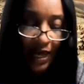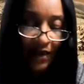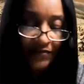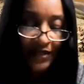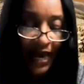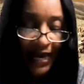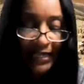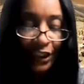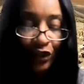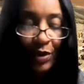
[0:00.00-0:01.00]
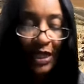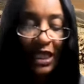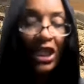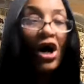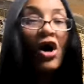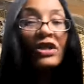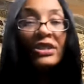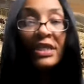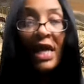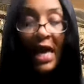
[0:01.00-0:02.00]
and the angel
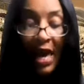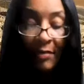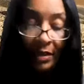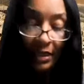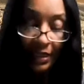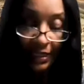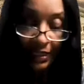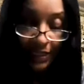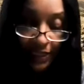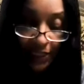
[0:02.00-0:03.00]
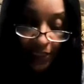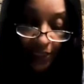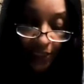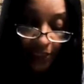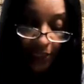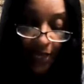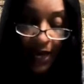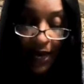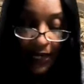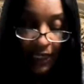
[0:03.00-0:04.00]
enlarged the amulet
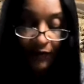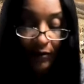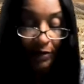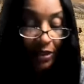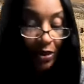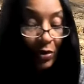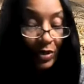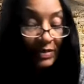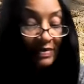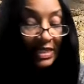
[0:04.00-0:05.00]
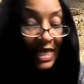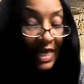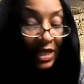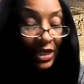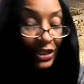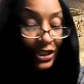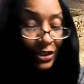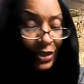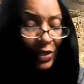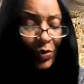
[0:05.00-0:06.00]
hanging from Jehoshaphat's neck
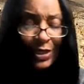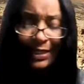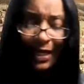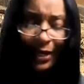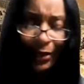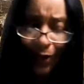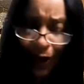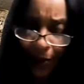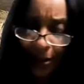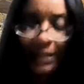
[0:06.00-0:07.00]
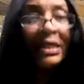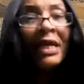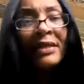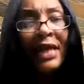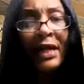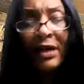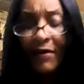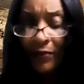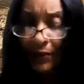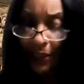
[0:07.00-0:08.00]
until it was a garment that
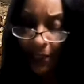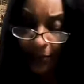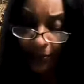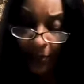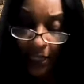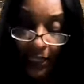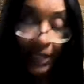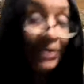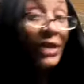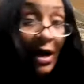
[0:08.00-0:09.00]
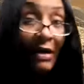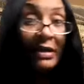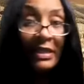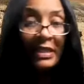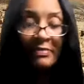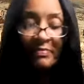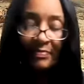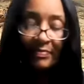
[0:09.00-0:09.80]
covered him entirely.